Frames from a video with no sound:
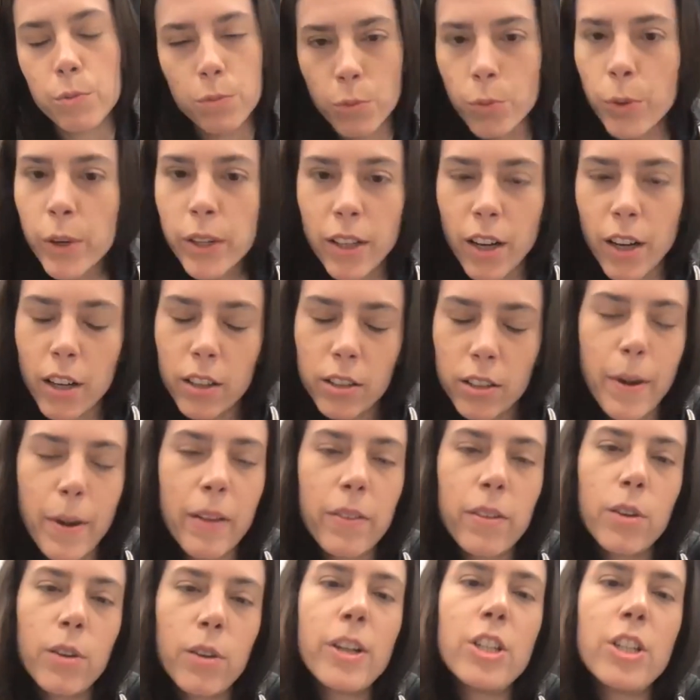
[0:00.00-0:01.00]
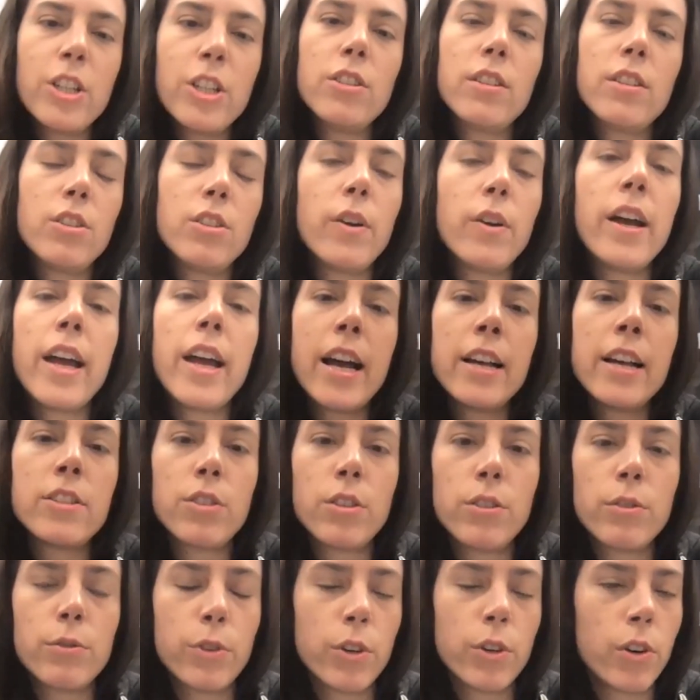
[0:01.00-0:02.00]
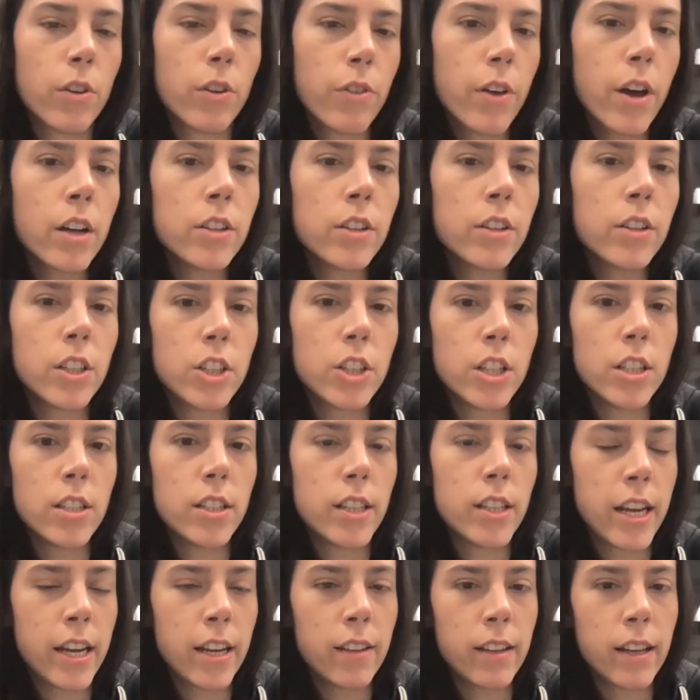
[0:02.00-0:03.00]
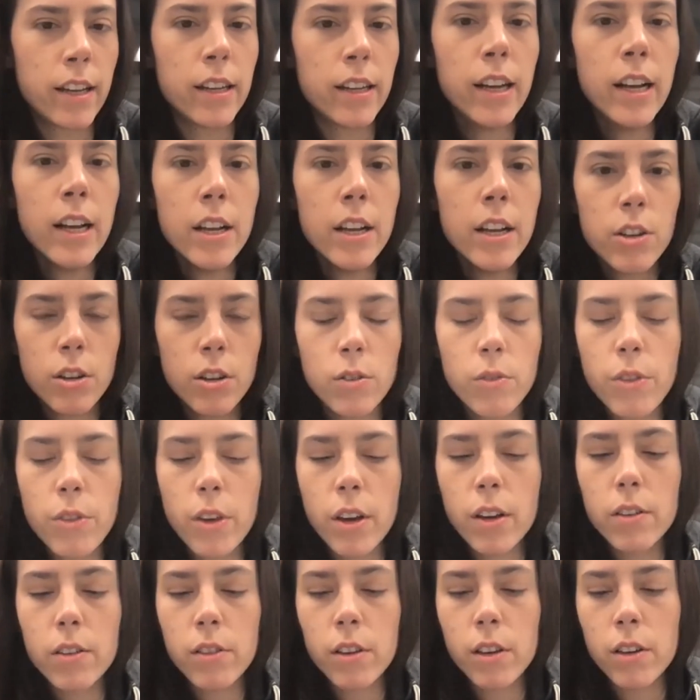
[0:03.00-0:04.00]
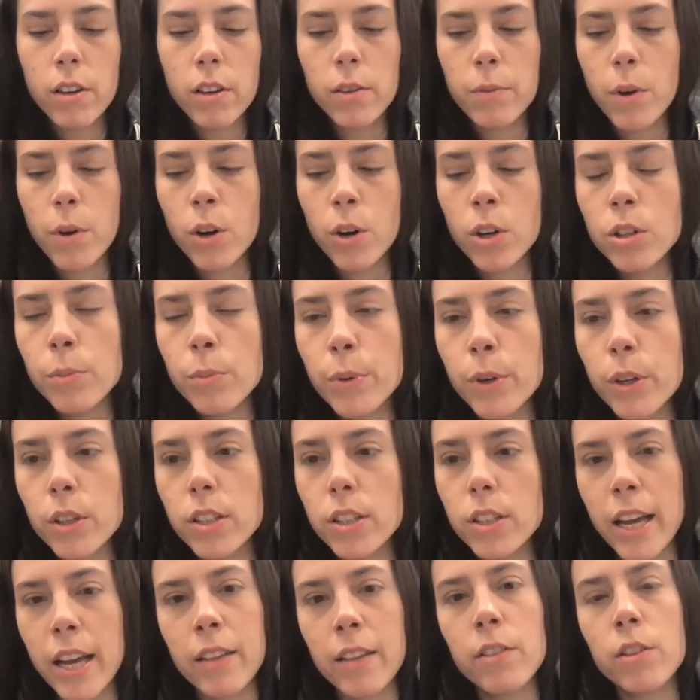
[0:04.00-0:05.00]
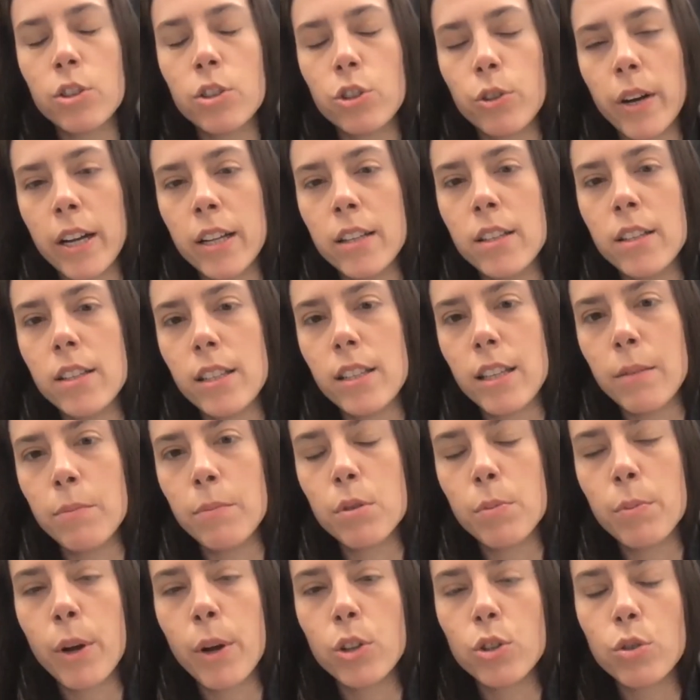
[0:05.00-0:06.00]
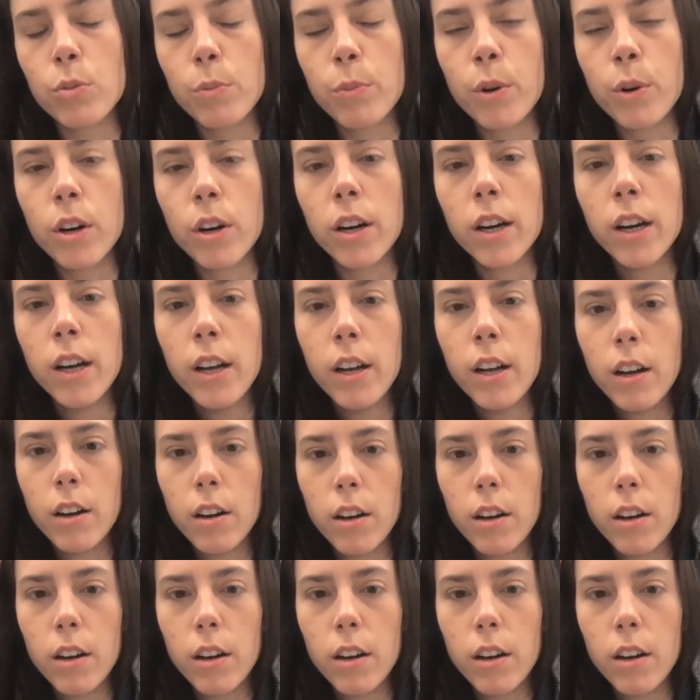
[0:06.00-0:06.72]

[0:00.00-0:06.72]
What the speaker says: we talked about the questions, and so I asked her for her thoughts, and she's saying that, you know, the order books and the trades seems much more